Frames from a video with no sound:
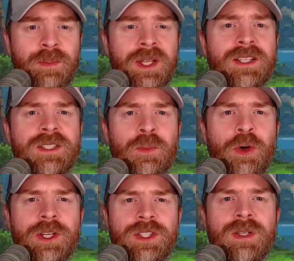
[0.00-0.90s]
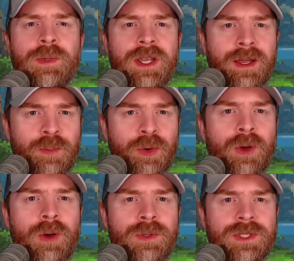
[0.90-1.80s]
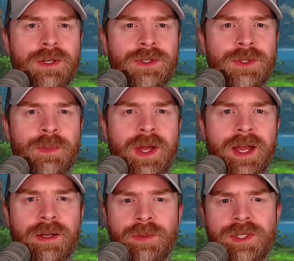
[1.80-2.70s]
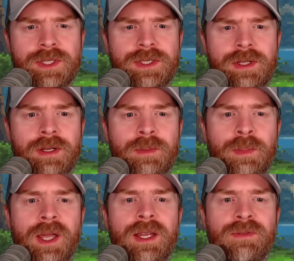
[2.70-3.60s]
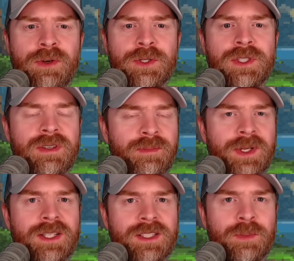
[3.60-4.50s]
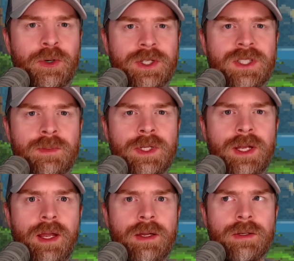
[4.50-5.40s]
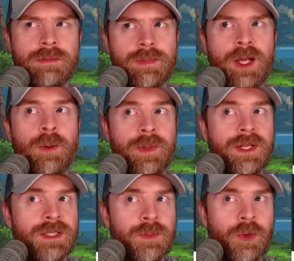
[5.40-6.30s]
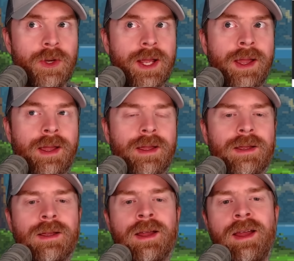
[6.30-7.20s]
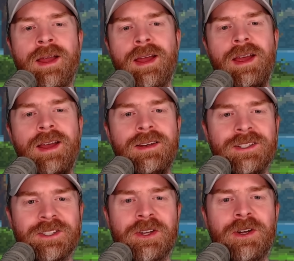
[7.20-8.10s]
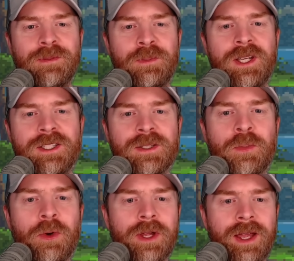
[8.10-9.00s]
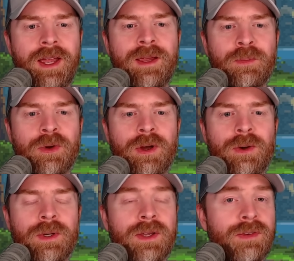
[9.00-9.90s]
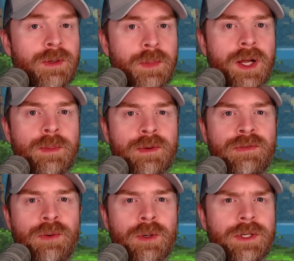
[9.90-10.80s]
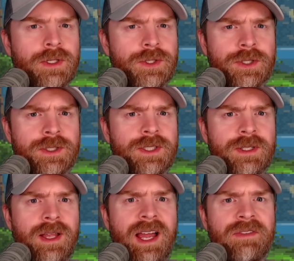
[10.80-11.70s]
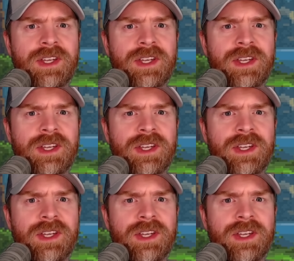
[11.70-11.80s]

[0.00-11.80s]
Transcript: Pizza Boy G B A Pro is also back, which is the paid version of Pizza Boy G B A, or now Pizza Boy A. And it's called Pizza Boy A Pro. If you bought it before, you should still have